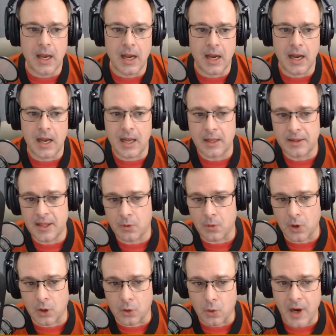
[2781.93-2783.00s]
They
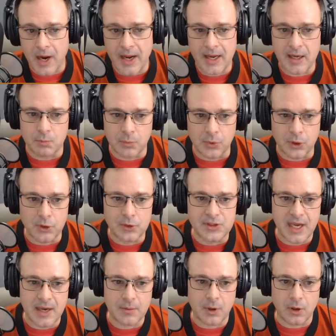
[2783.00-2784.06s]
were gray and blue
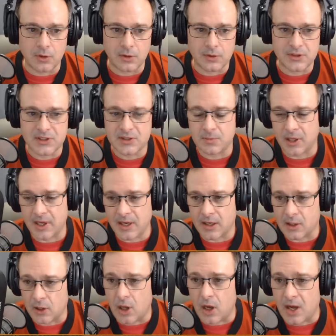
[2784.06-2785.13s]
table display
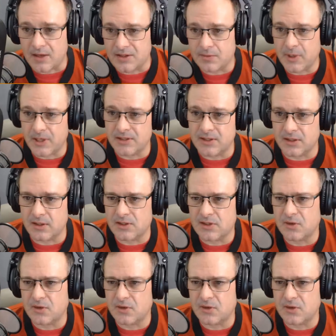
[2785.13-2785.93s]
cloths, basically.